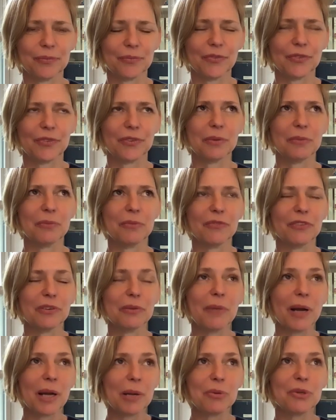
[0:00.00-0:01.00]
from from
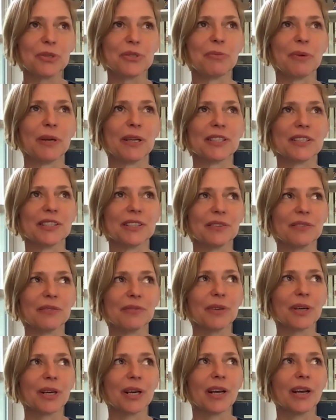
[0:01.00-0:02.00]
my perspective
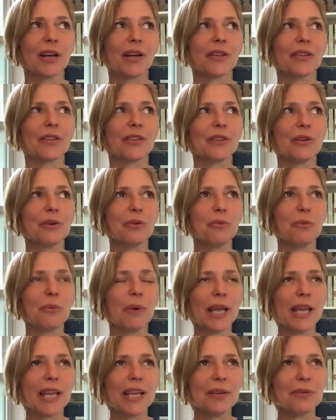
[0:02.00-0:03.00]
the
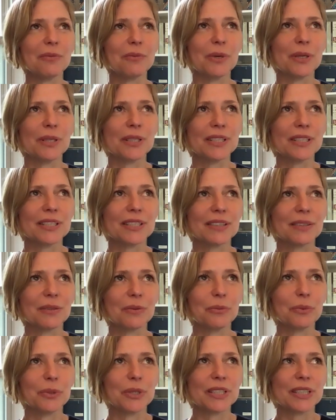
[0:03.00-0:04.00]
weight was
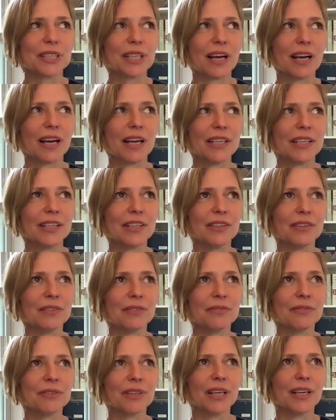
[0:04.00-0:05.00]
was kind of
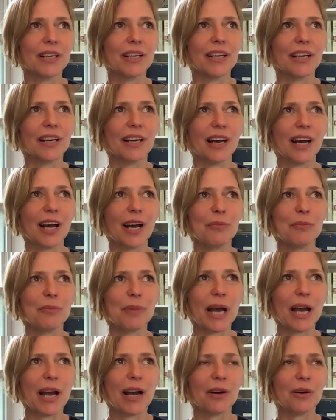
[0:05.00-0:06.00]

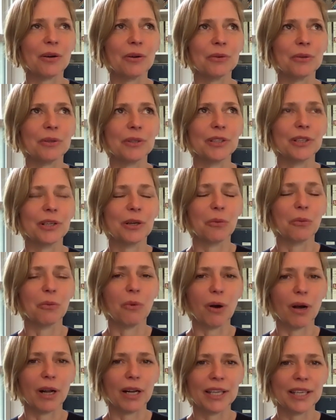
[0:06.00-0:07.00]
about you know
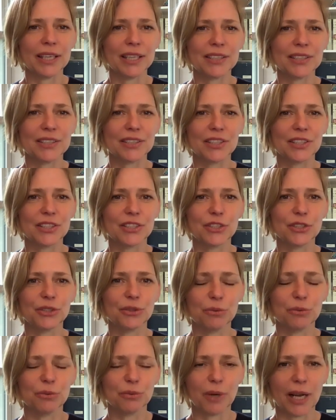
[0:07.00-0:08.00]
wanting to
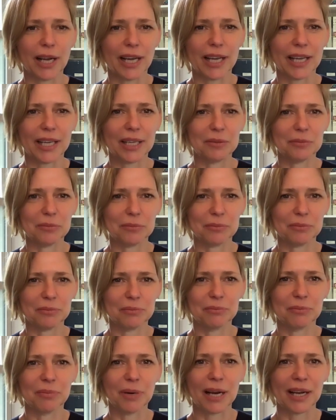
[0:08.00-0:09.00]
do right
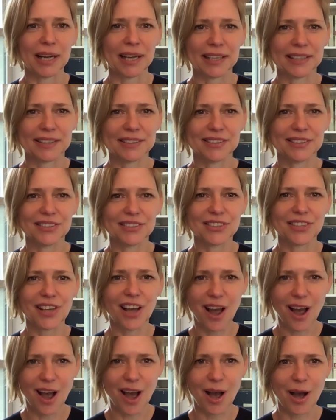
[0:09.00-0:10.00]
by
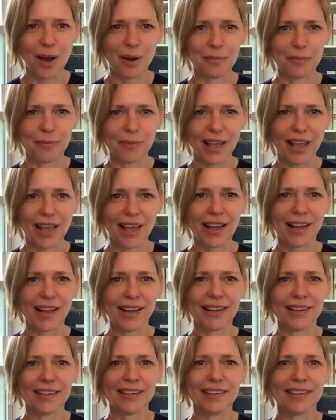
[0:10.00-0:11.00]
Tom,
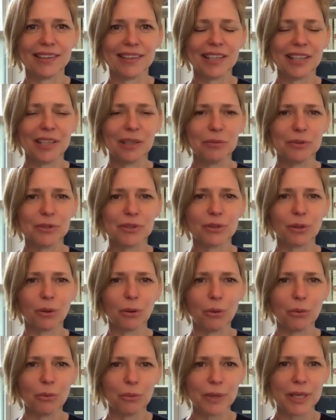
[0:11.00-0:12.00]
and he was
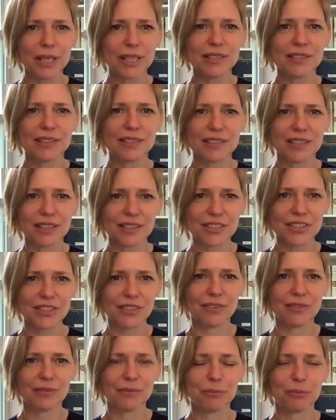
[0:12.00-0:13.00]
always such
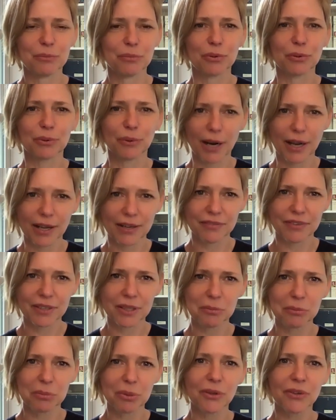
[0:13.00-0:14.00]
a
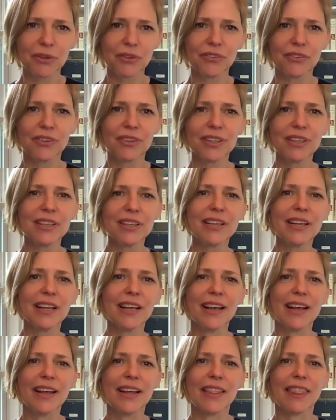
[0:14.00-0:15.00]
private person
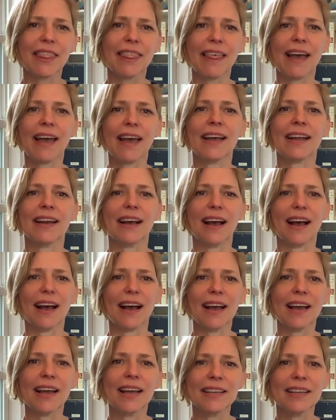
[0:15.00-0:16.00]
that
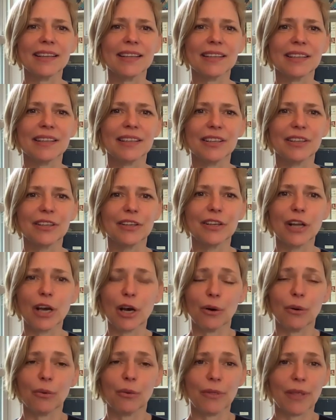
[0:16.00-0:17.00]
I didn't
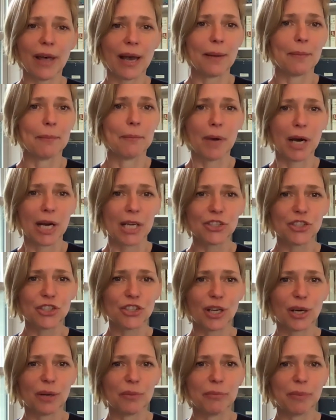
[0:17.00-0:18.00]
know that much
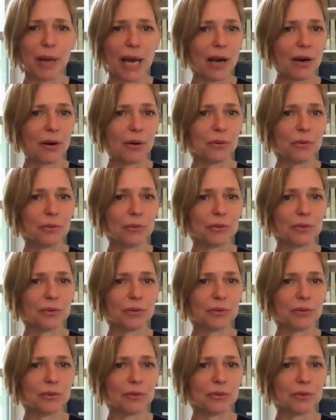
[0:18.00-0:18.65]
about.